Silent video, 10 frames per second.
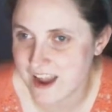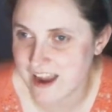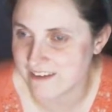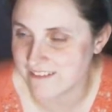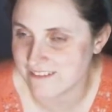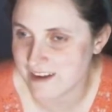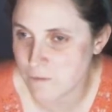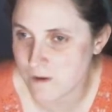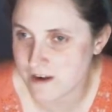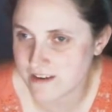don't know. I
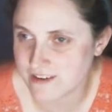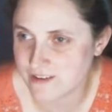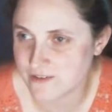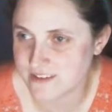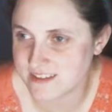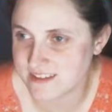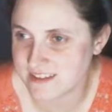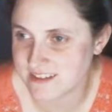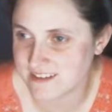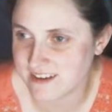wanted to do a
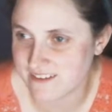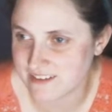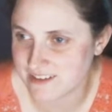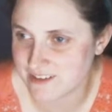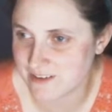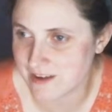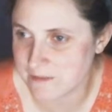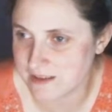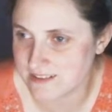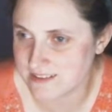CD cover, so I
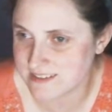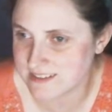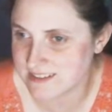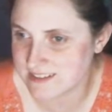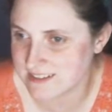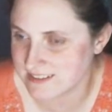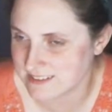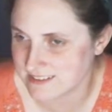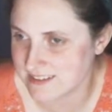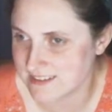made the CD and
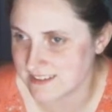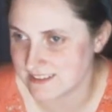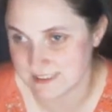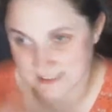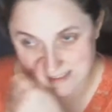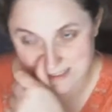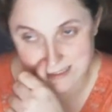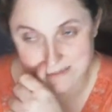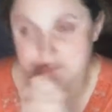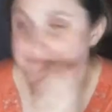the CD